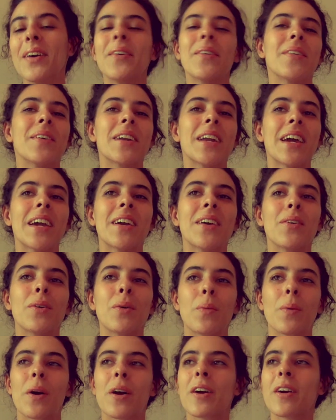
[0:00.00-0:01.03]
when I go
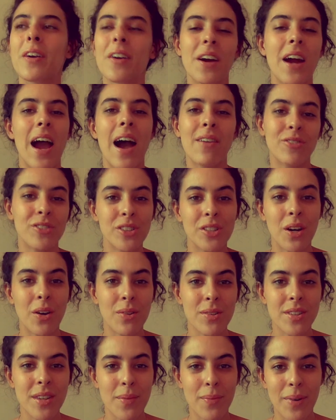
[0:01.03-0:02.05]
to work or I have to
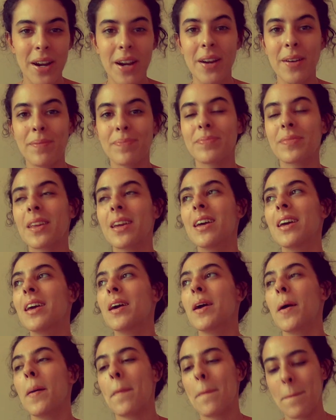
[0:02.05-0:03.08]
go somewhere.
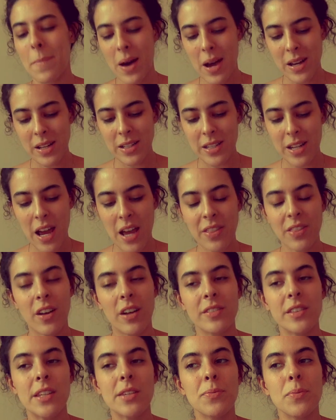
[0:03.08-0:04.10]
But I
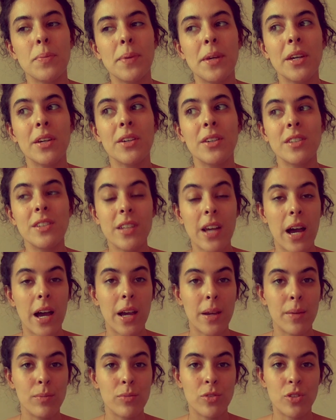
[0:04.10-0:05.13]
thought this would be a good
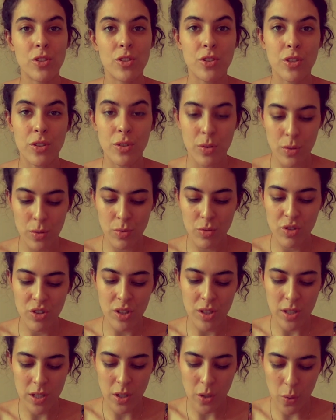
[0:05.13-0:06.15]
time to do
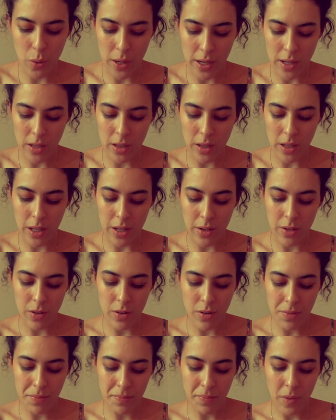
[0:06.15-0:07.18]
just a quick
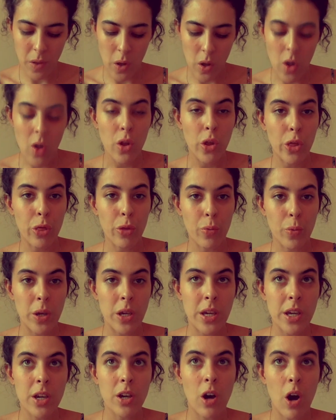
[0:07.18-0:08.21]
little
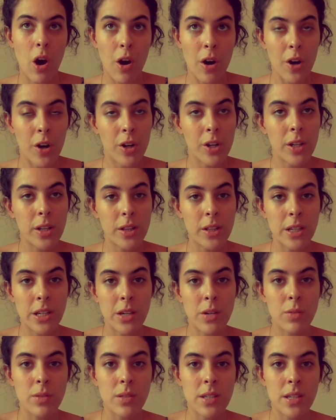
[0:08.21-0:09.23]
3-card
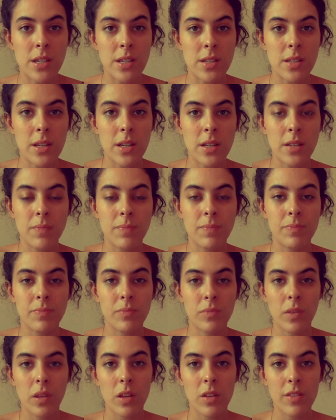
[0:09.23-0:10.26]
Leo season
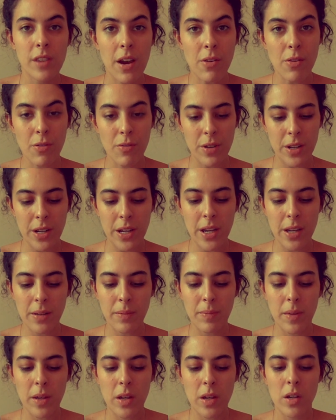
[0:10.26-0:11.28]
tarot reading.
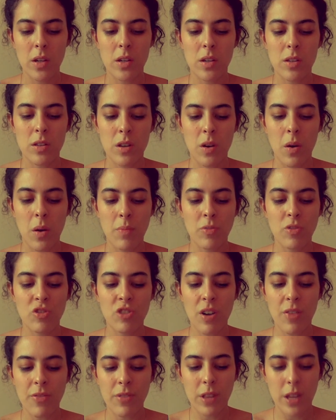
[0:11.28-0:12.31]
So I'm
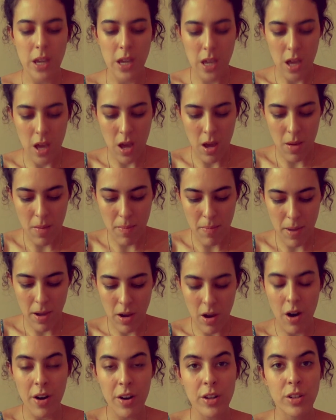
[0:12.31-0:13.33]
shuffling up my
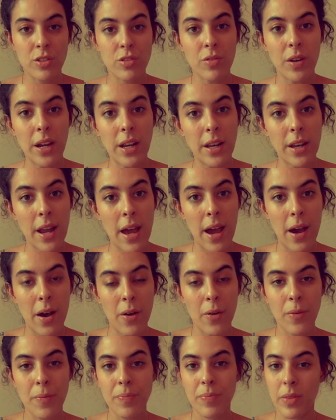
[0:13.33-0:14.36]
cards right
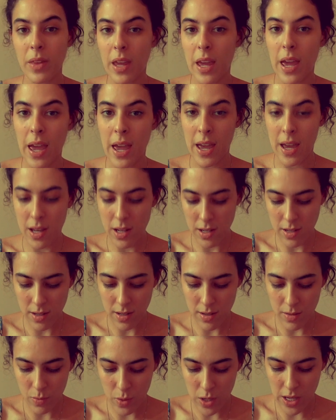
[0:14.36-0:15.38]
now
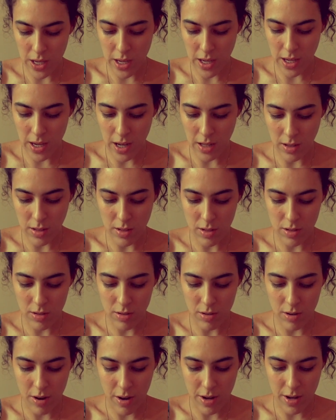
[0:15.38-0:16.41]
and we can get
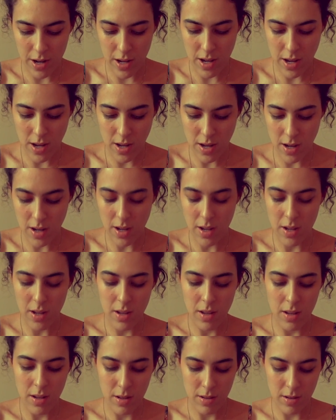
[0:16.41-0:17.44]
started.
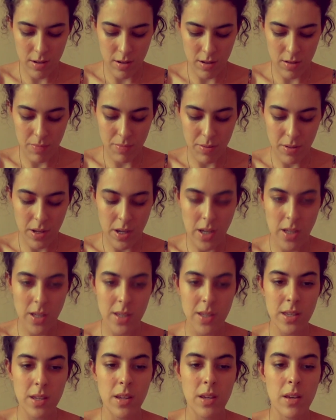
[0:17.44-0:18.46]
It's a good
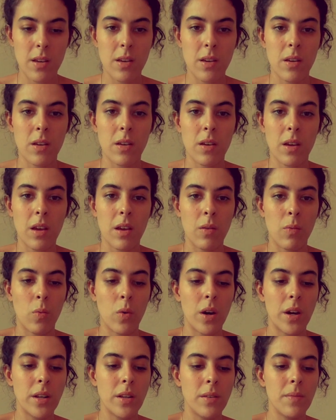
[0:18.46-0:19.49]
place. Okay,
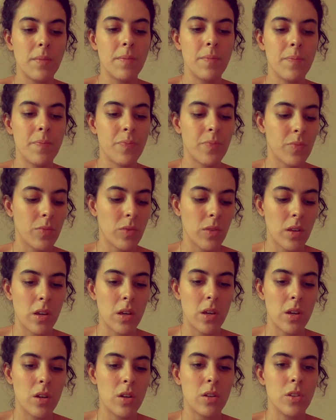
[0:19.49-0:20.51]
1,
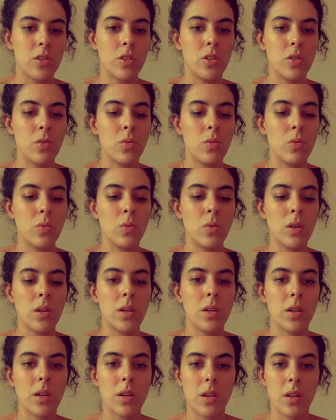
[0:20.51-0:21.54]
2,
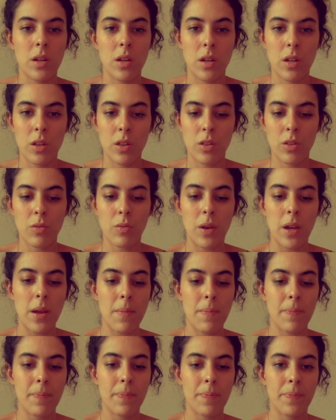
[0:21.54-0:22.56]
3.
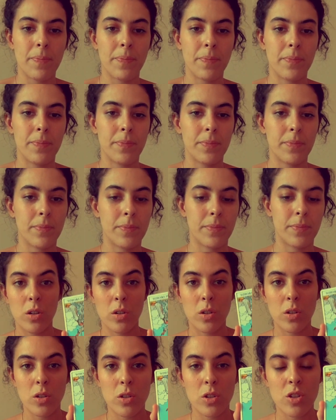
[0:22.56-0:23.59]

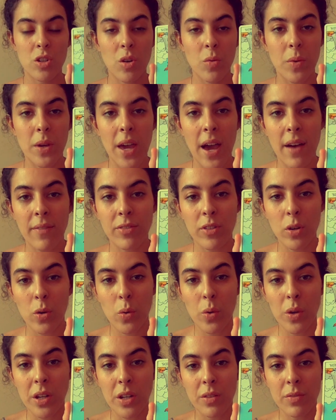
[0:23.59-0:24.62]
So we have the
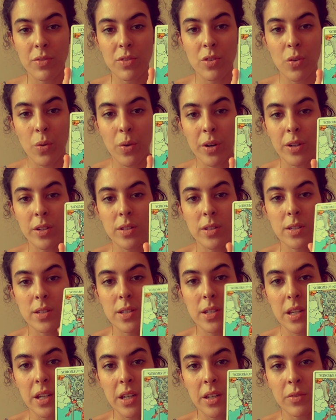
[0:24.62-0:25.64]
Queen of
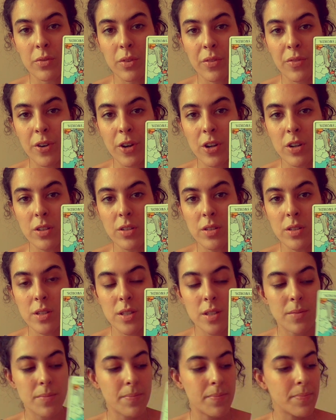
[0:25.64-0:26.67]
Swords in
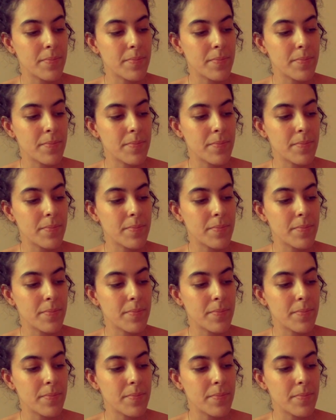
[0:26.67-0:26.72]
reverse,